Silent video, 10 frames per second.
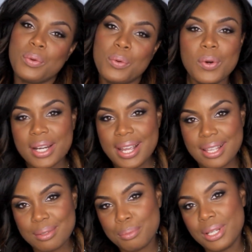the
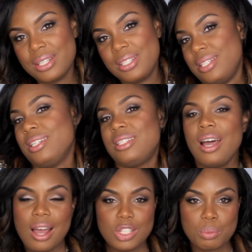orgasm blush and the
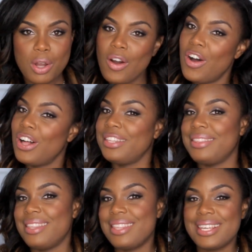Taj Mahal
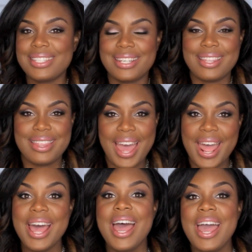and this and
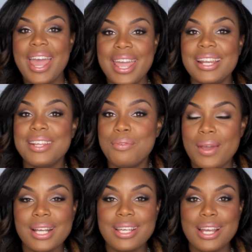that. And in
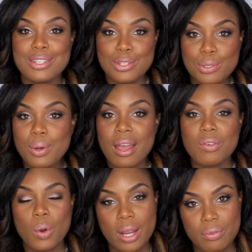fact, I do
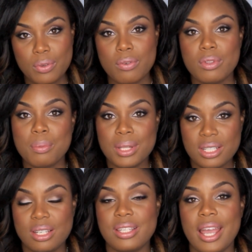have quite a few of their
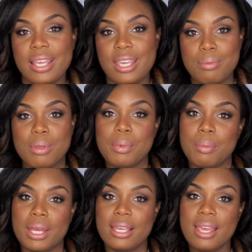blushes. I keep them in
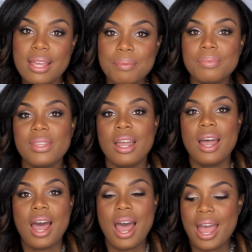my kit.
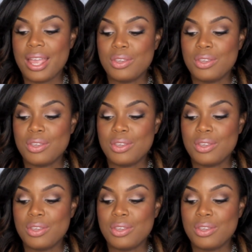I